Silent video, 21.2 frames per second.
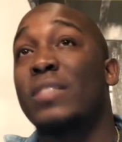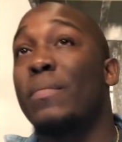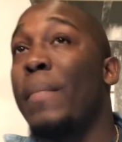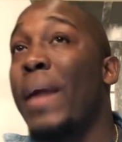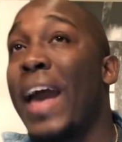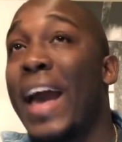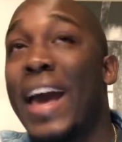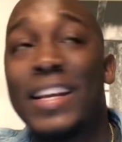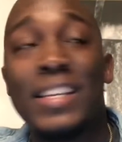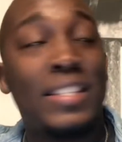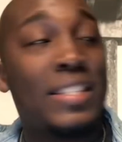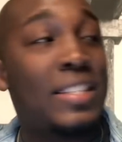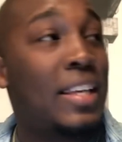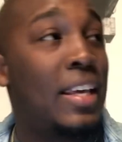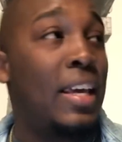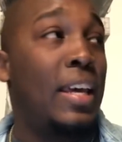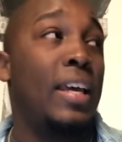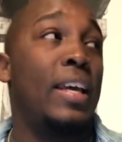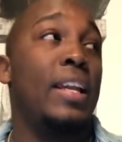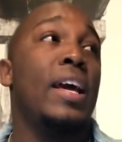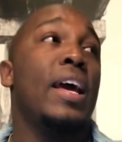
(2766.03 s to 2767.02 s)

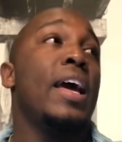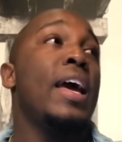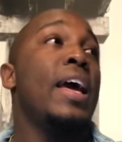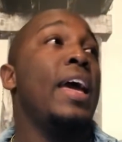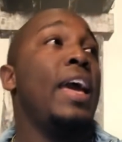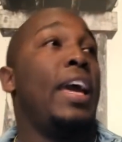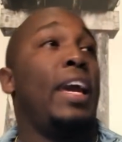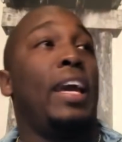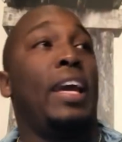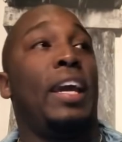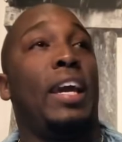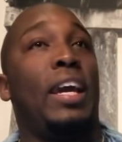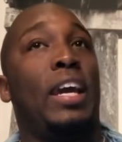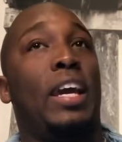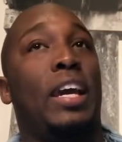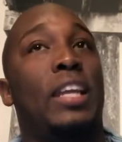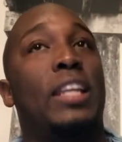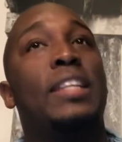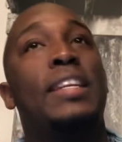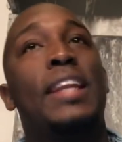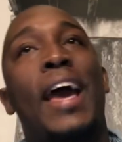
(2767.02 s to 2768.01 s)
Madison,
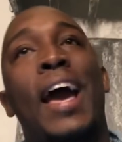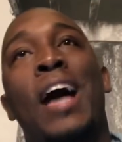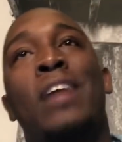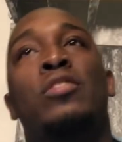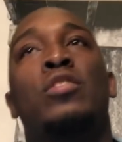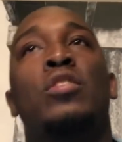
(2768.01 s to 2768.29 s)
and now,